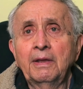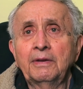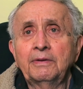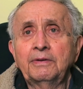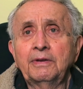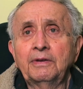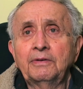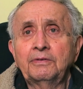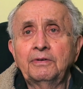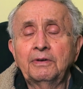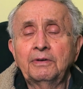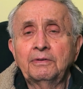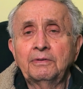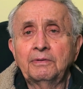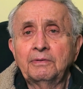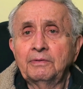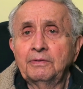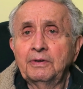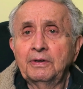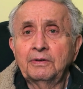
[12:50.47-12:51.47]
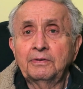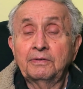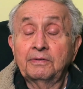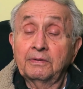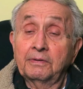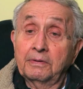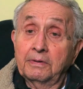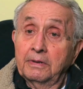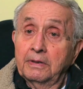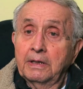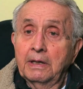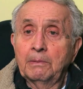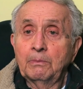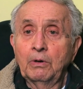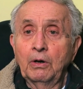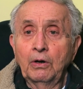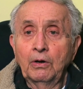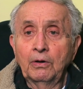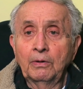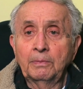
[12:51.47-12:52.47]
He says, so just
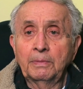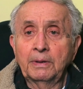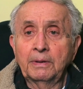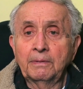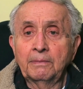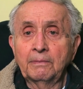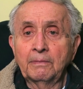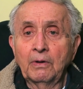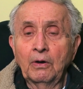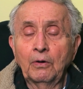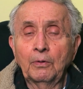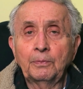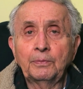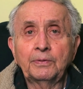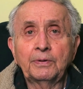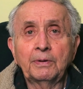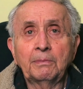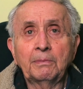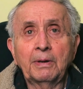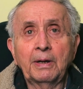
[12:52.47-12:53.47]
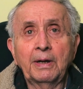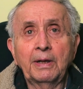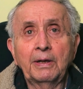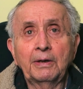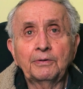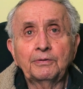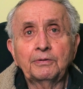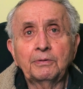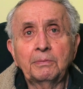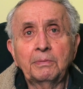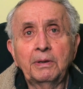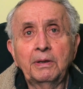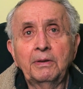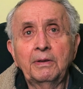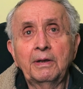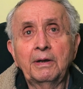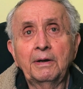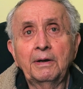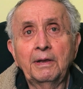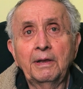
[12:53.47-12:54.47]
come home and hope somebody else will be
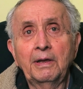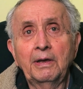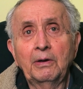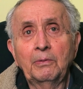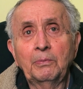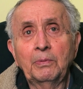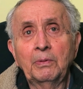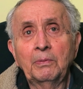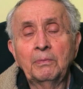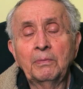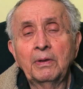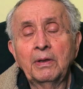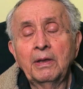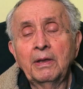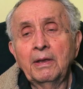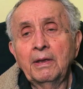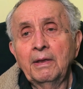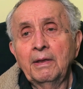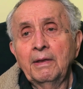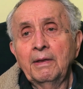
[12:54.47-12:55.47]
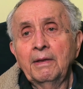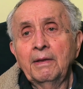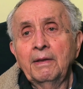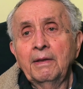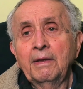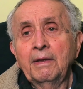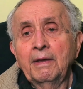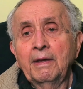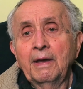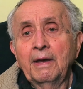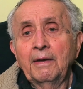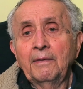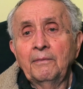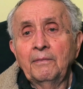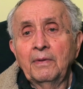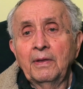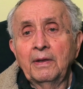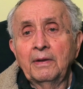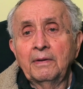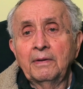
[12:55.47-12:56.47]
there to help them.
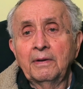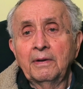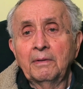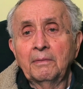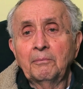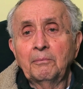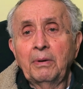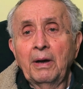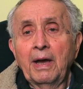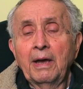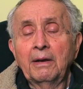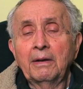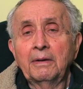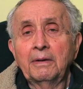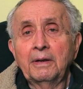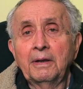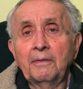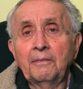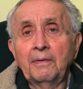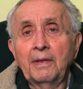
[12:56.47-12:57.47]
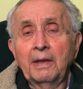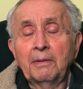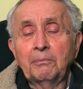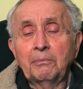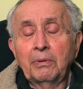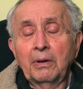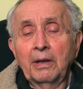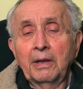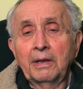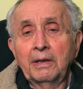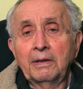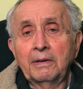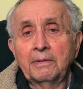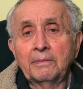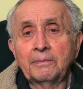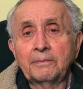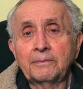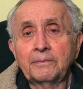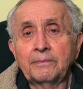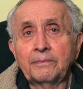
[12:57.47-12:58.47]
And then the pilot of that
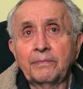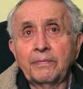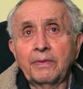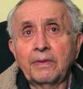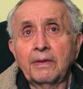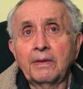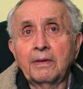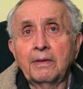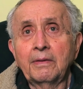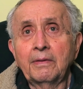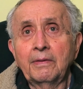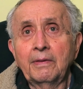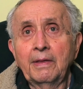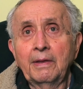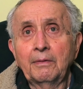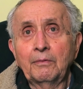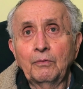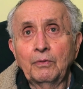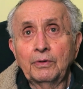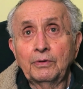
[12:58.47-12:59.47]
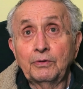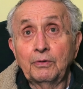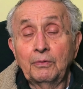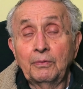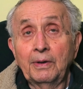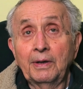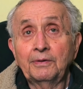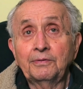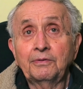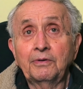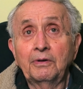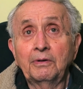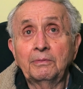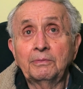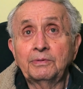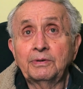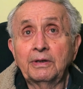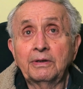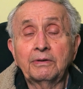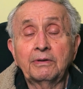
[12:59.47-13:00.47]
plane that went to rescue
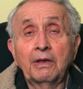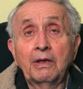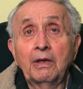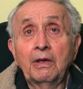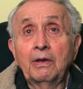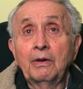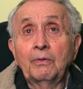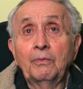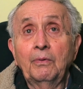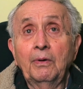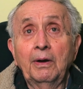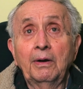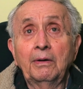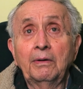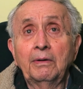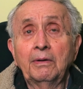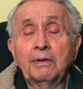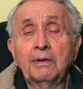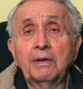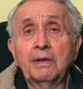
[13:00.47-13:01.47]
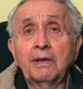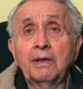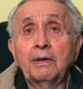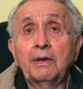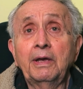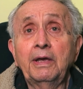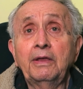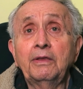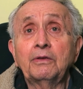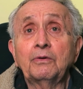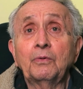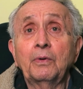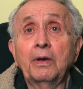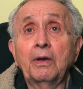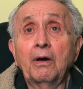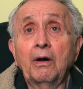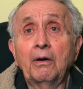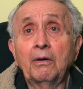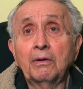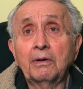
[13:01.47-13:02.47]
him says, well, either
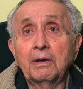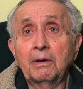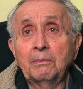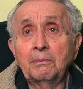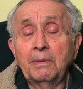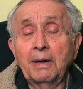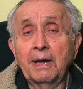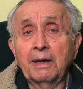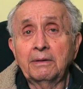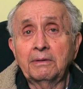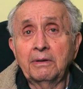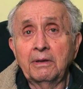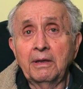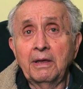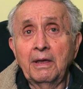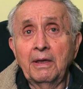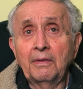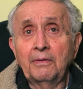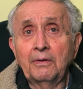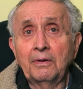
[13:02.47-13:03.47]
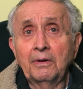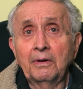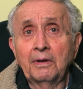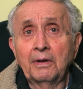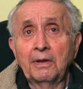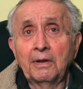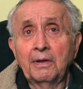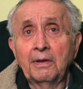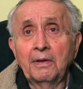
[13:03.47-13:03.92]
we all come back together